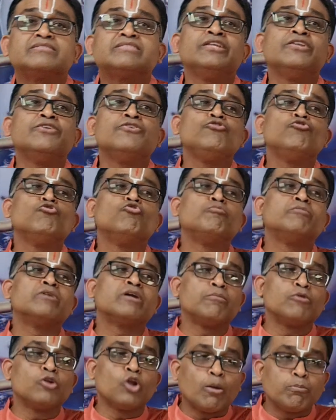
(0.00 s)

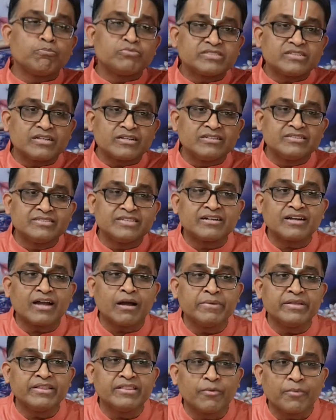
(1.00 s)
innumerable obstacles that
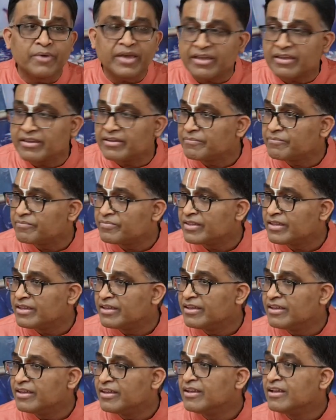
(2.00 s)
come in the way.
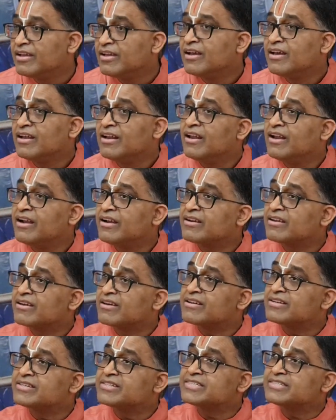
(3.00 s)
Let
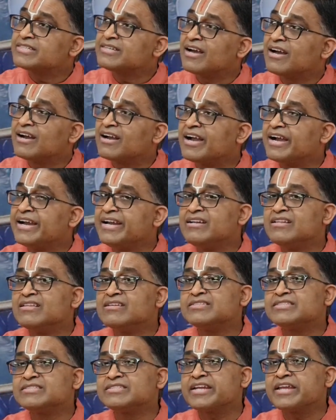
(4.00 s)
Krishna guide the
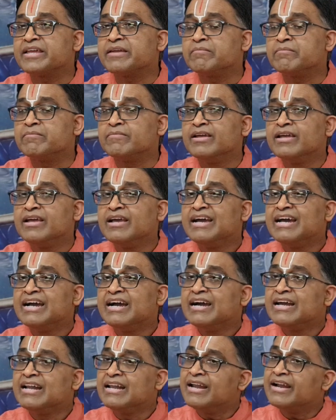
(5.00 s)
stream.
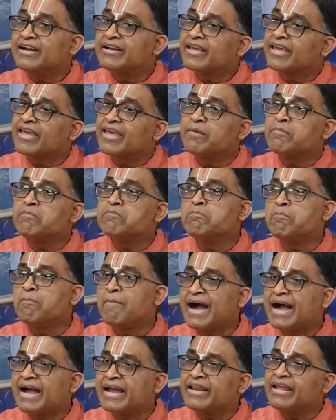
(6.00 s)
Let him
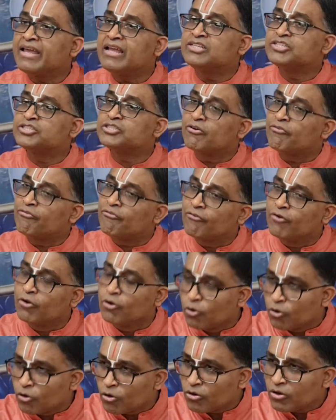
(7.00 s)
manage the
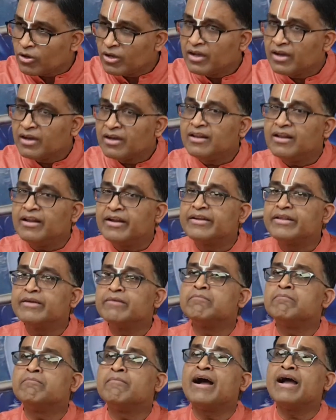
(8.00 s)
flow. Let
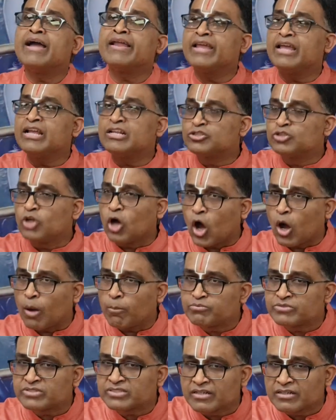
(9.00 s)
him manage the
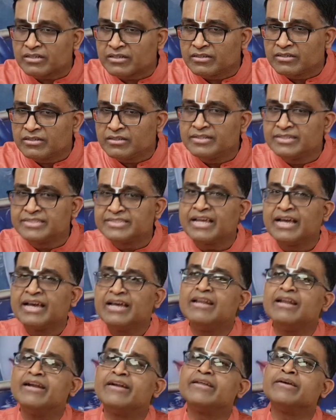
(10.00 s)
obstacles.
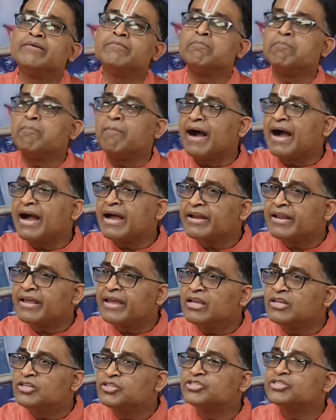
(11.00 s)
Let him
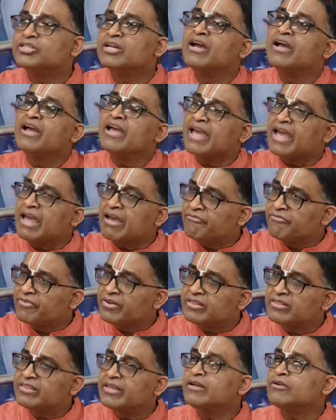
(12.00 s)
manage
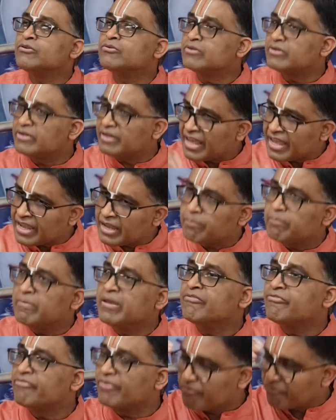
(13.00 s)
everything to take
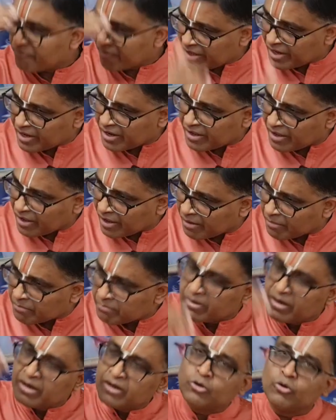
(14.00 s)
me from where I
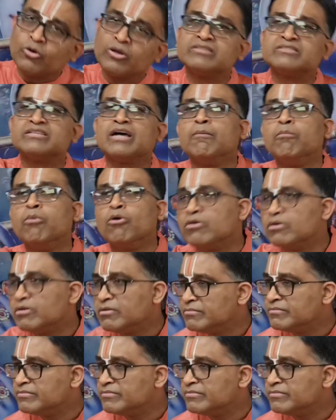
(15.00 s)
am to his abode.